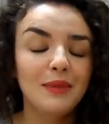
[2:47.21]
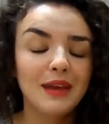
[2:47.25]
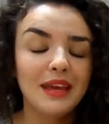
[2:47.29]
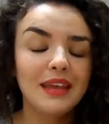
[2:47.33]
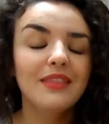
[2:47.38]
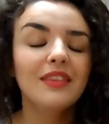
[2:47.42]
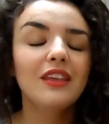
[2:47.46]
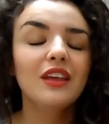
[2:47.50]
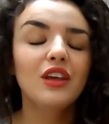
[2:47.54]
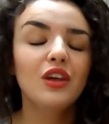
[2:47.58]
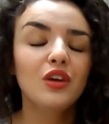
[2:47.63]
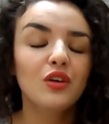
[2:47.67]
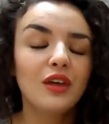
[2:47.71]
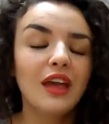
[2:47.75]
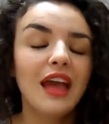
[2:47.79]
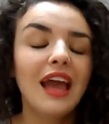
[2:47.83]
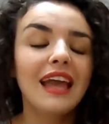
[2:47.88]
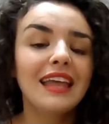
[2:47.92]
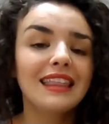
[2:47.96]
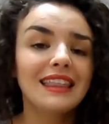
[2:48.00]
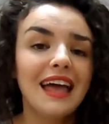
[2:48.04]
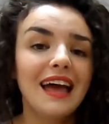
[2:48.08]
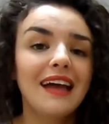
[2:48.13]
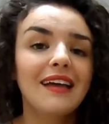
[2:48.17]
but in the U
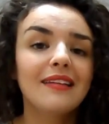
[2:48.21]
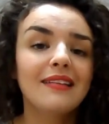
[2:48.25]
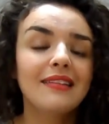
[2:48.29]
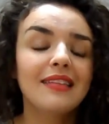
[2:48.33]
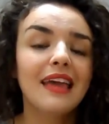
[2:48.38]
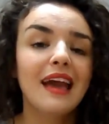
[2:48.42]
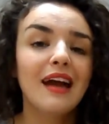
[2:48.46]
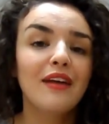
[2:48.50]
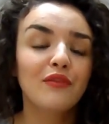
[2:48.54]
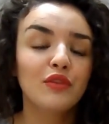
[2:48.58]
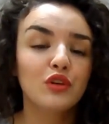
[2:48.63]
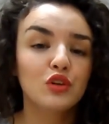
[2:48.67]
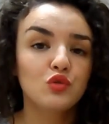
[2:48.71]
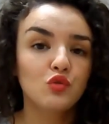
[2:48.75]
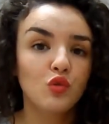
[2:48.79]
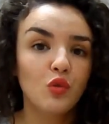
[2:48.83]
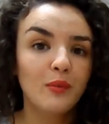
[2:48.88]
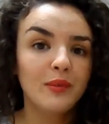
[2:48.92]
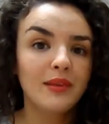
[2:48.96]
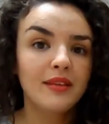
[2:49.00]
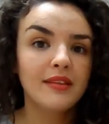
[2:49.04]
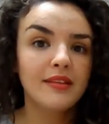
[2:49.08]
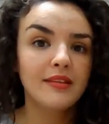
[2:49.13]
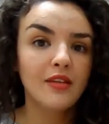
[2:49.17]
K that is the average
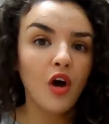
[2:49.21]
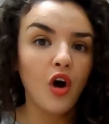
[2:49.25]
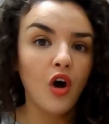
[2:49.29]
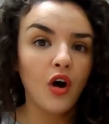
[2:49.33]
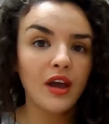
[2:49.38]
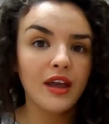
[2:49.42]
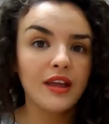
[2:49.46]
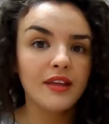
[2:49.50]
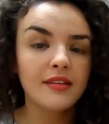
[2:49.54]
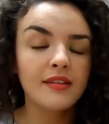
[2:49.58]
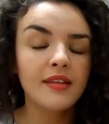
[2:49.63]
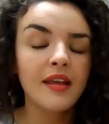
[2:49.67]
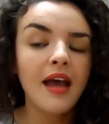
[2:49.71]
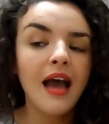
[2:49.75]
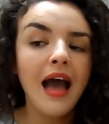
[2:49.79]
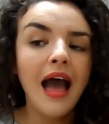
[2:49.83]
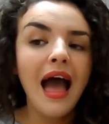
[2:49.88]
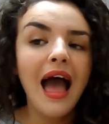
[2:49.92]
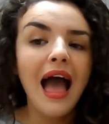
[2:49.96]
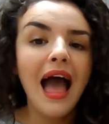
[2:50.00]
woman's size.